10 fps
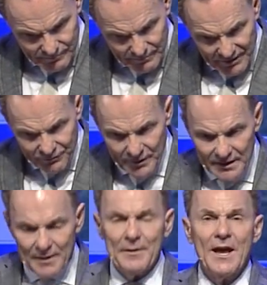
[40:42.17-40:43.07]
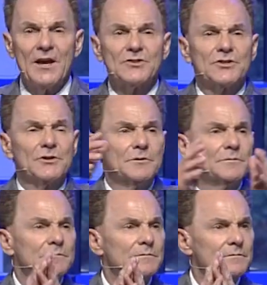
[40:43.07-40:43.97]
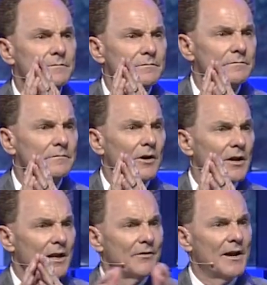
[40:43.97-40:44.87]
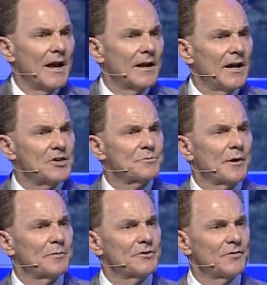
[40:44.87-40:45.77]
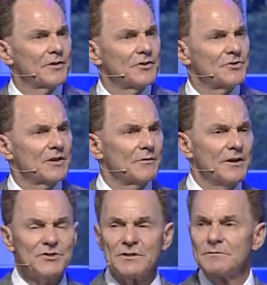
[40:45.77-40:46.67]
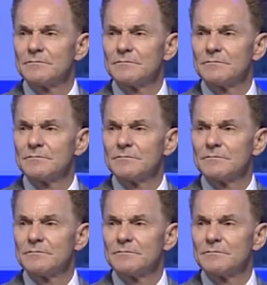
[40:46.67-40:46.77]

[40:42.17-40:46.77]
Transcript: My friend, let me ask you are you living out God's purpose for your generation?